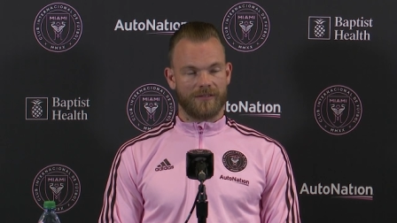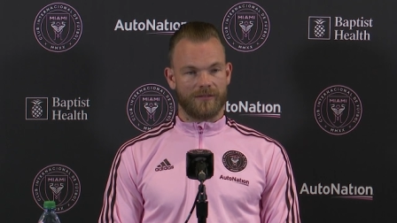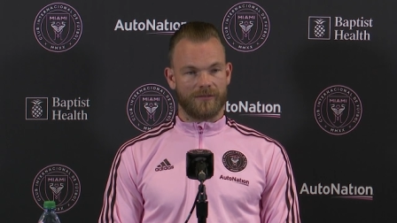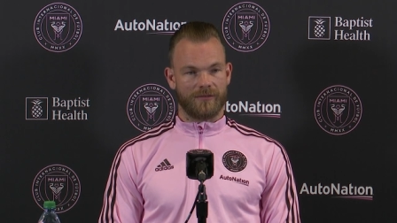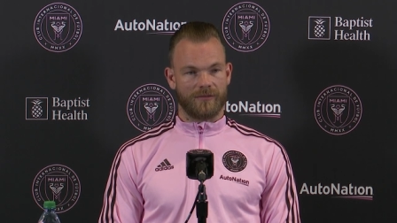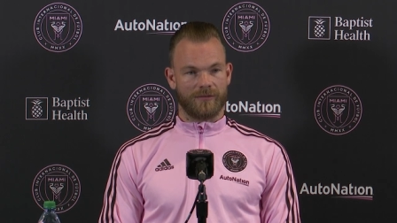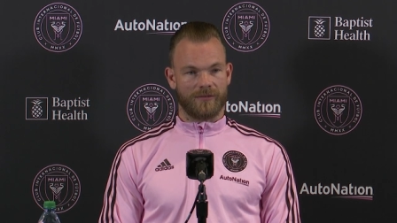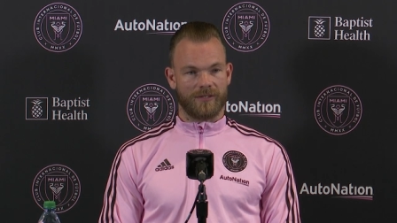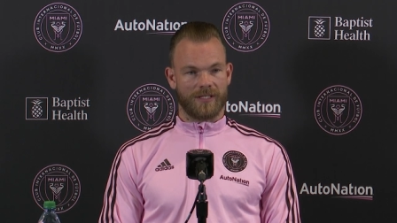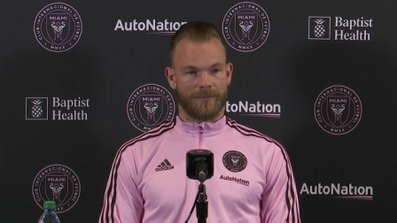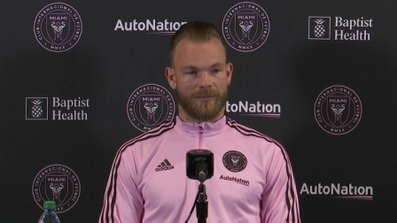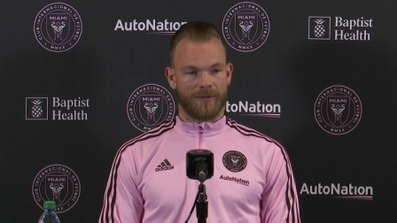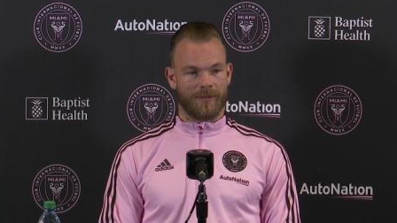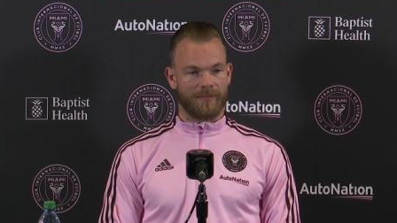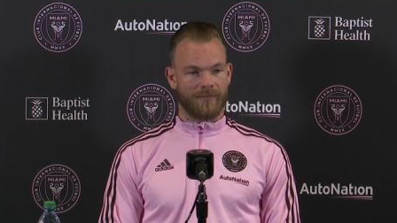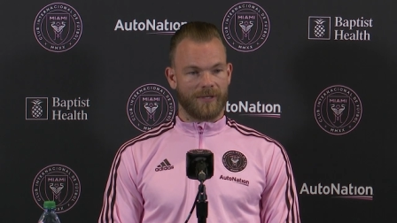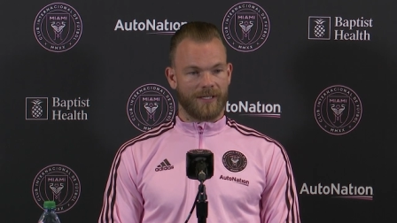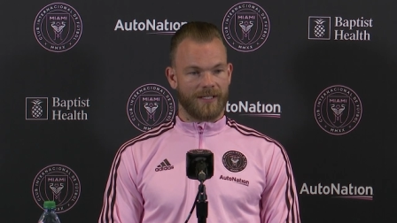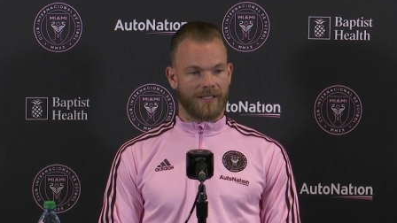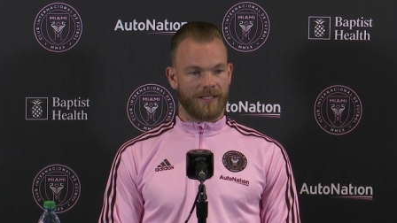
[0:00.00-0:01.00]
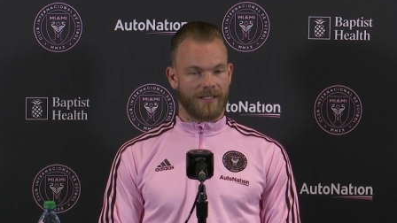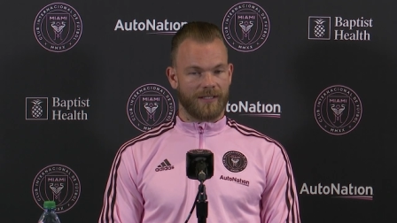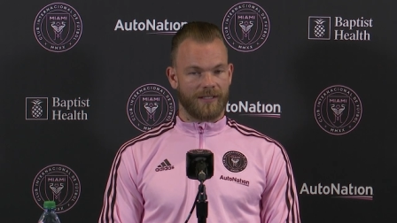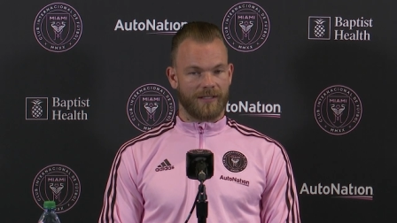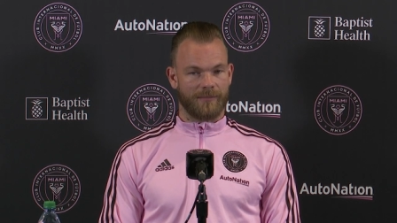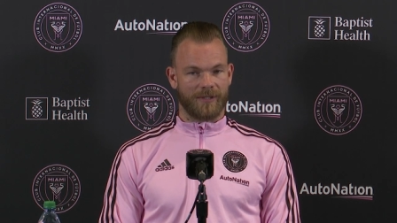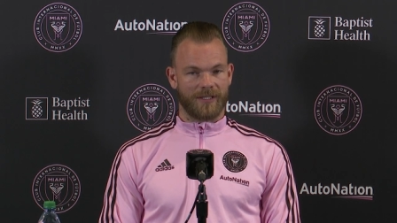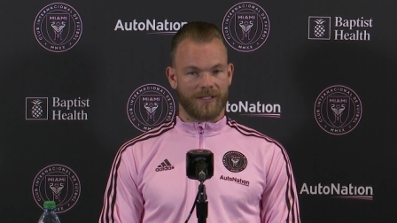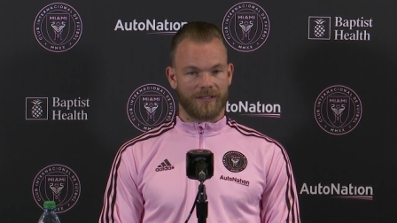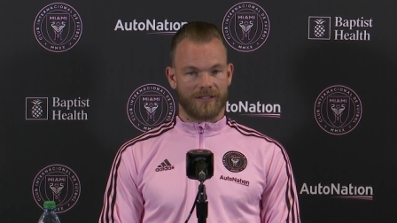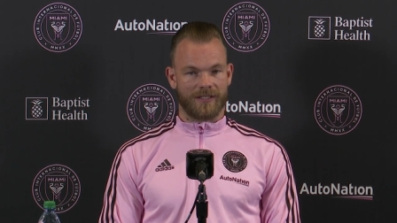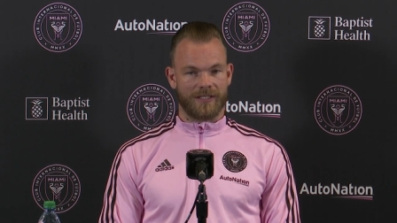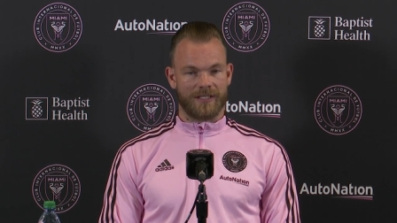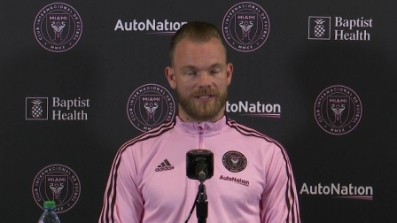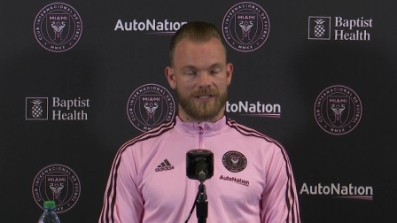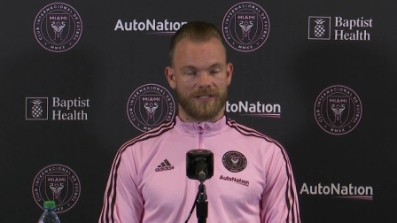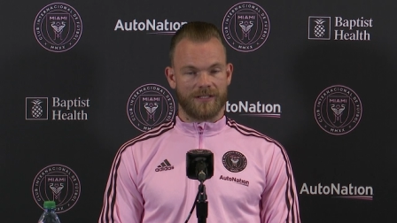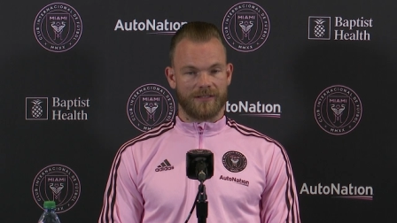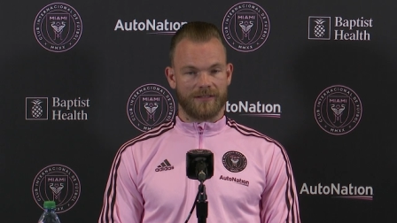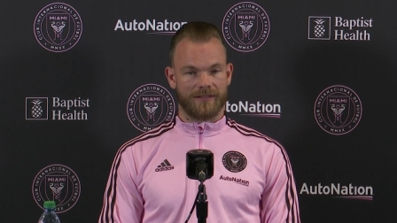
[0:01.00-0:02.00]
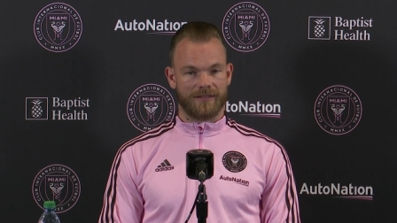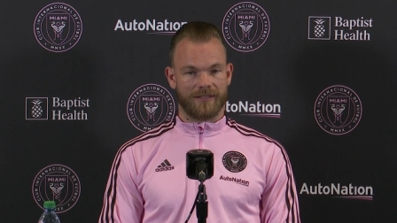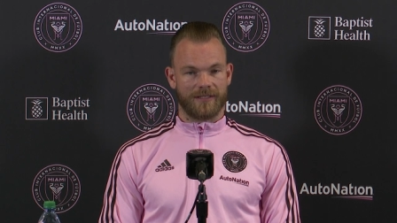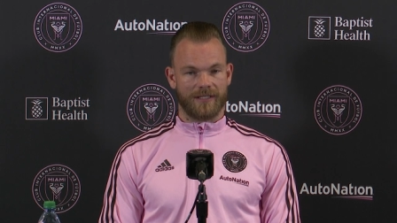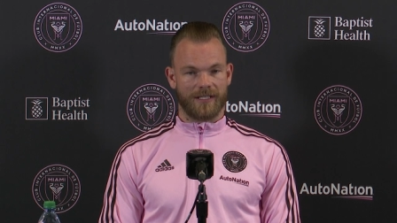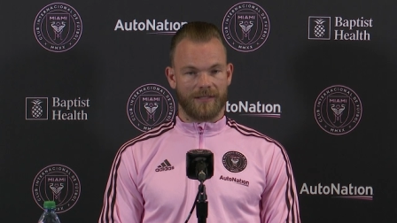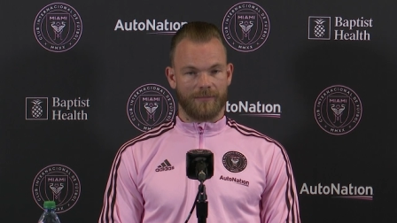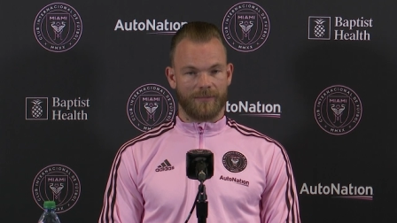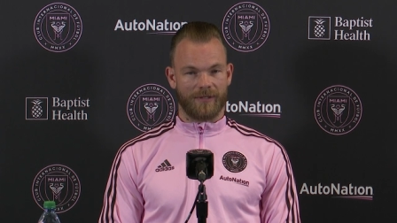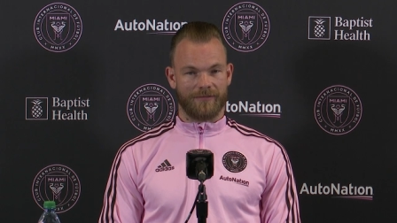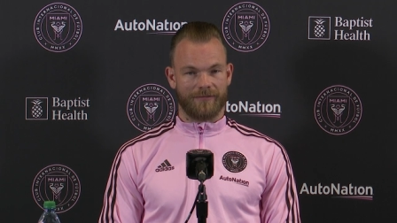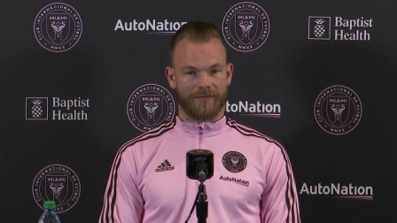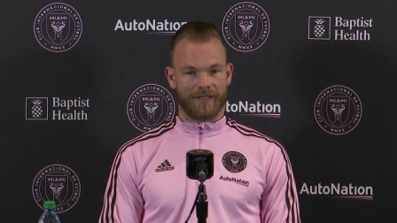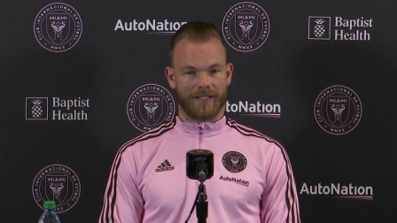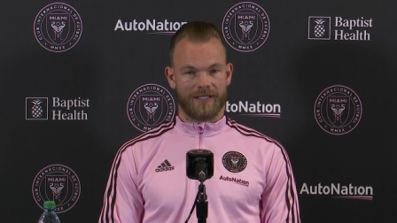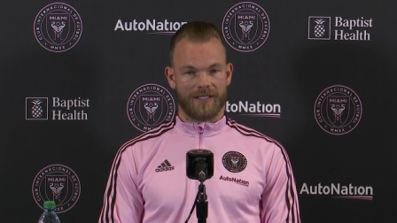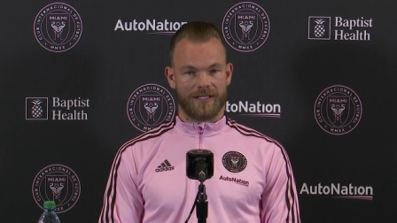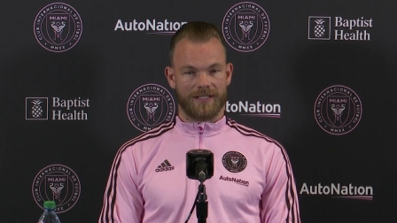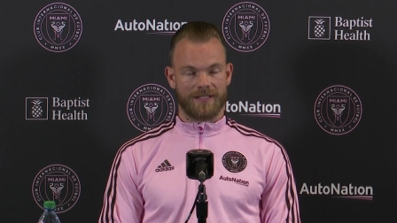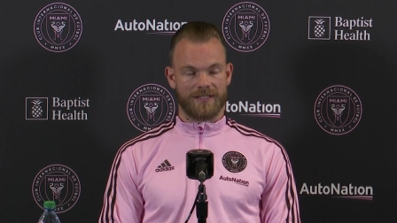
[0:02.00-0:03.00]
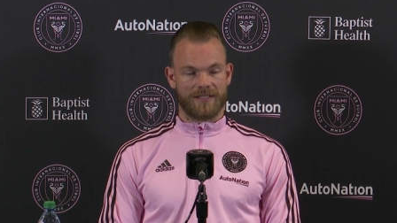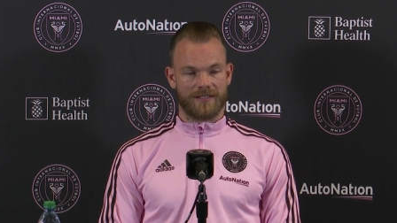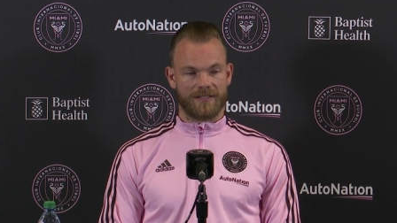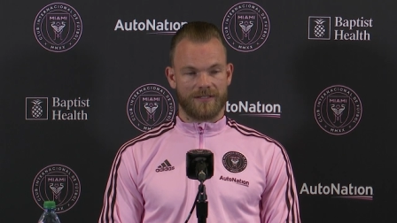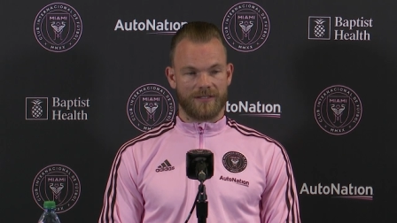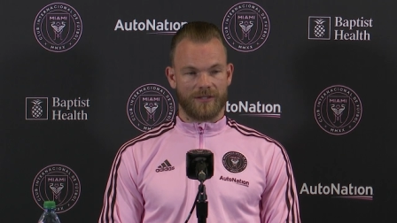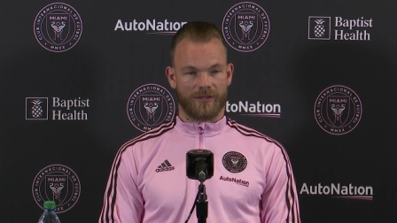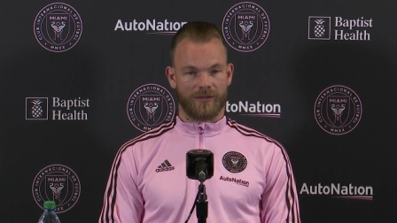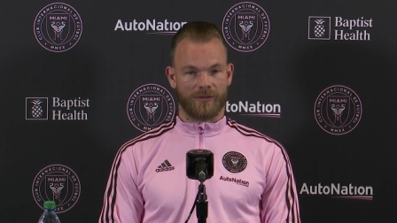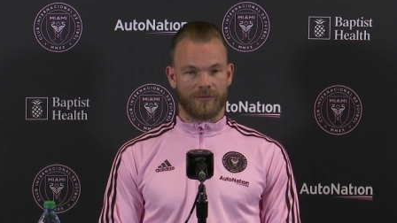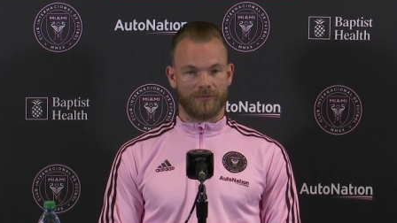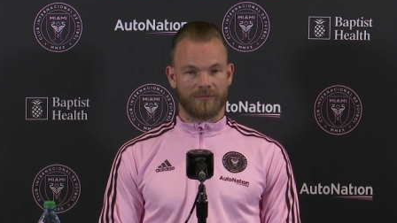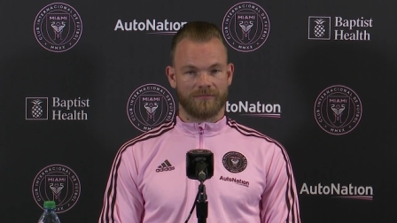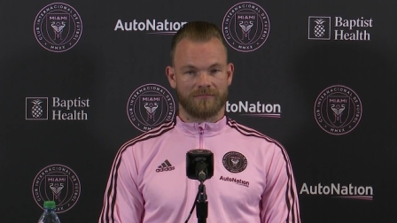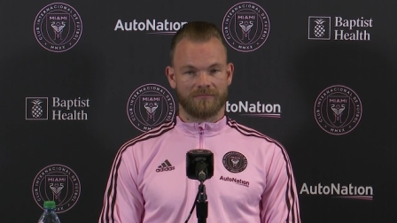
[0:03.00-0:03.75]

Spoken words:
to keep up my my condition and my fitness. So